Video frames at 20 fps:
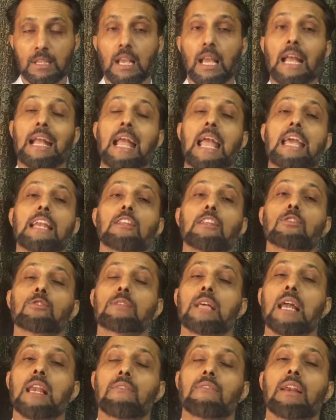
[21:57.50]
Again
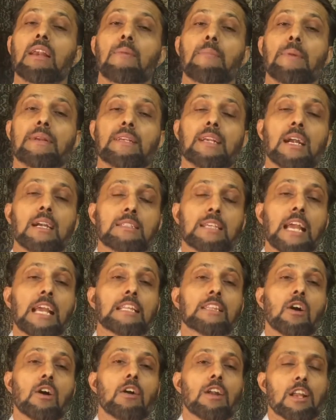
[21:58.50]
Hindustan Liver Limited
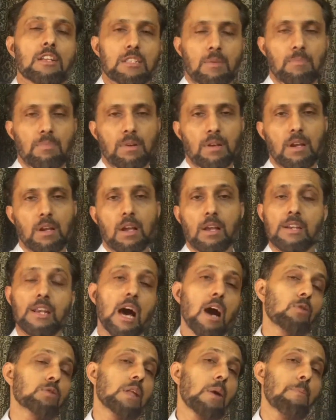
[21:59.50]
changed the ownership.
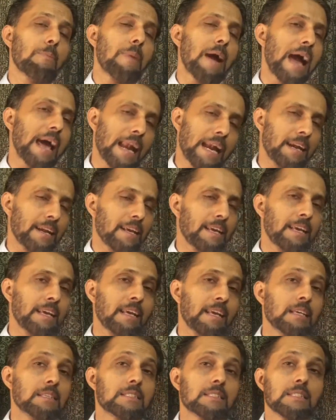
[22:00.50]
Now the parent
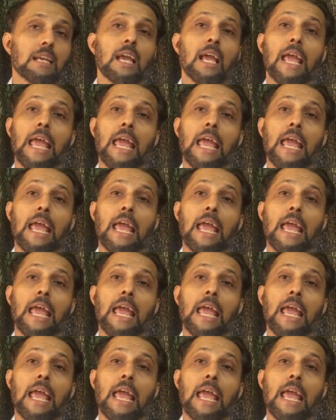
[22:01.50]
is